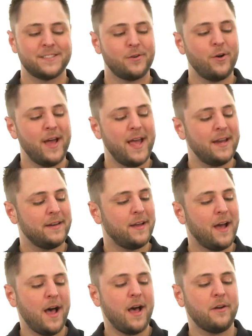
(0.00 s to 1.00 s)
Go ahead and
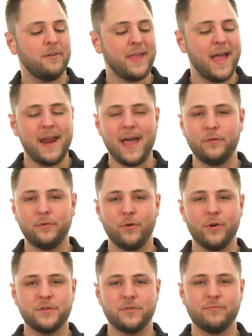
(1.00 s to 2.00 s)
conquer that
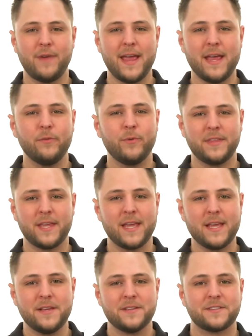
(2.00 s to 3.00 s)
outdoor terrain with
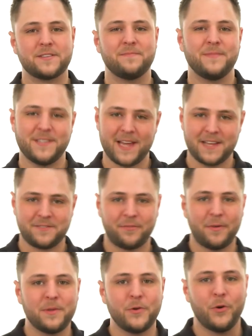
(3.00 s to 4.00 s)
ease. These guys are
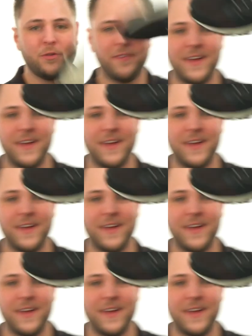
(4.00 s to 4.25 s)
from the North